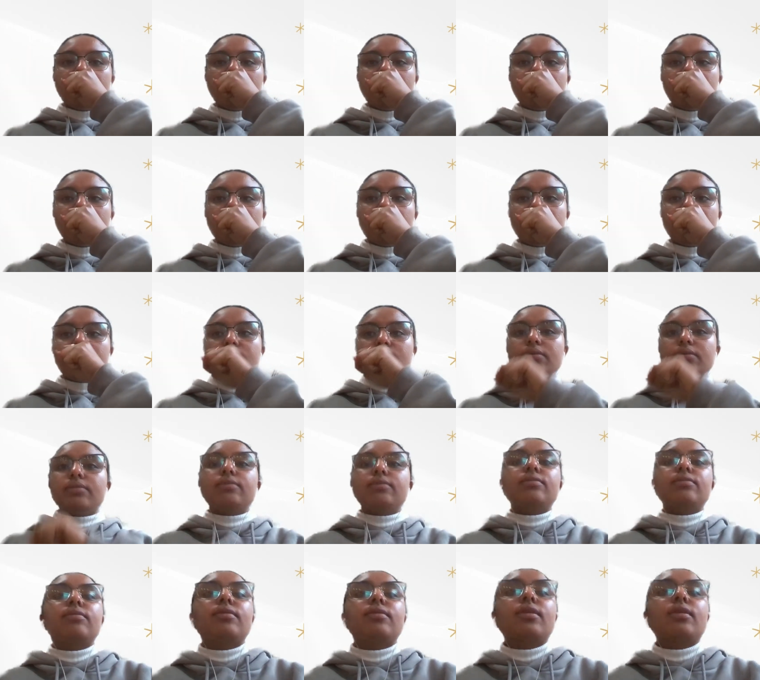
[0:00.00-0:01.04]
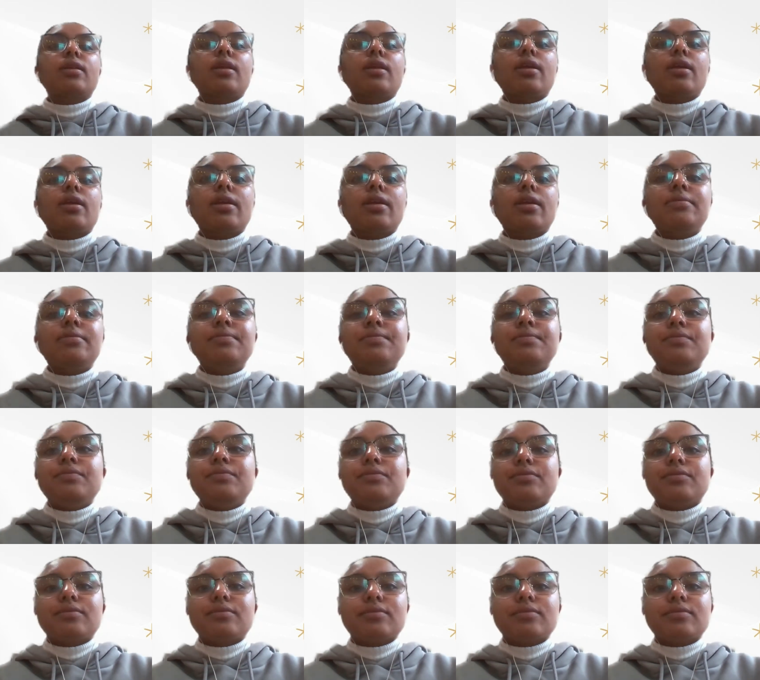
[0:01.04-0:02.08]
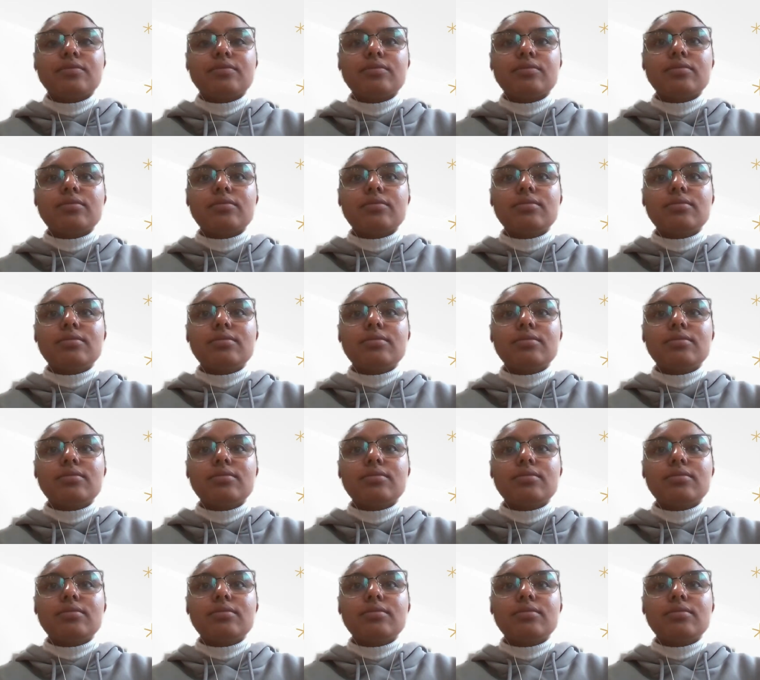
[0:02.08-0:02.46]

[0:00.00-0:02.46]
[no speech]